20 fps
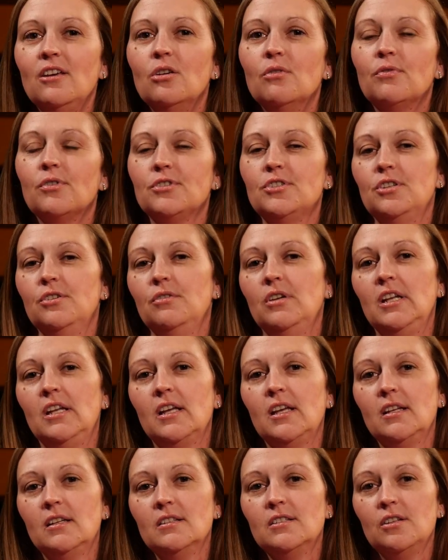you for tuning
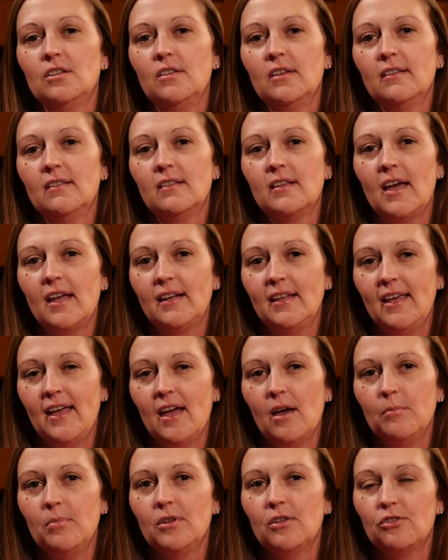in to this
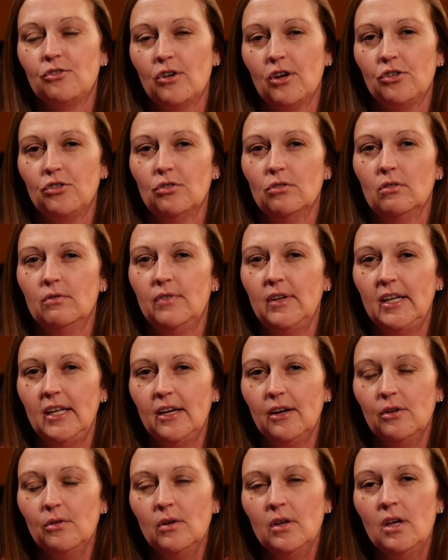EdCamp instructional
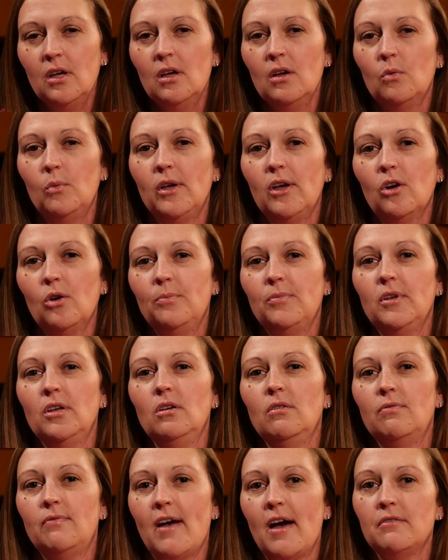video. We hope that
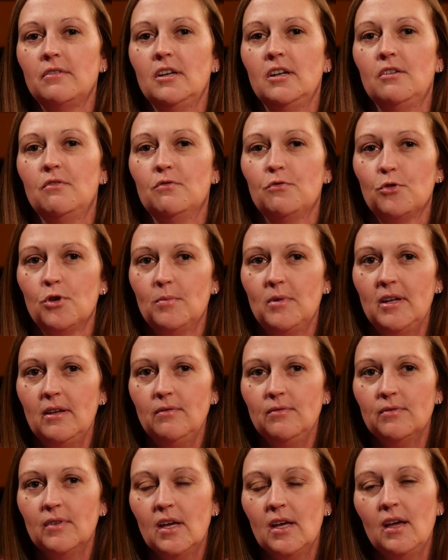you found it informative.
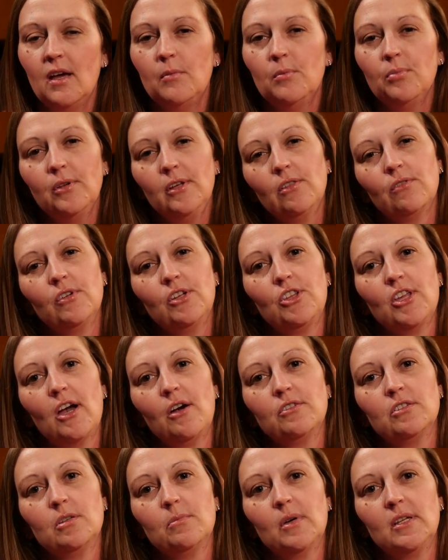Please reach
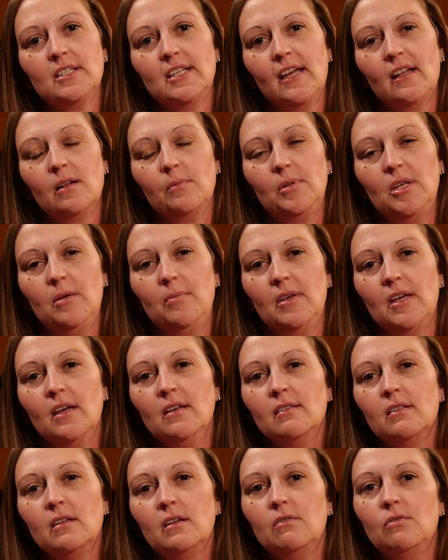out to Montana
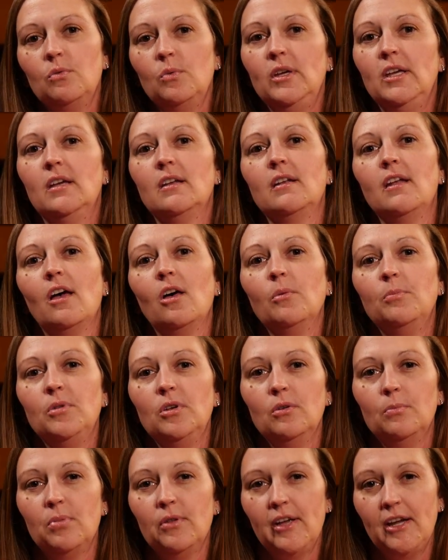PBS if we can help
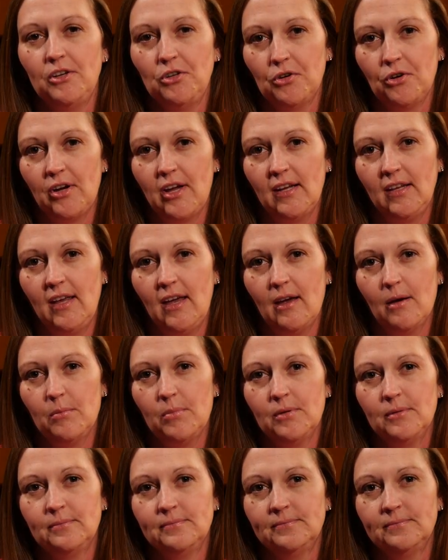you plan your EdCamp.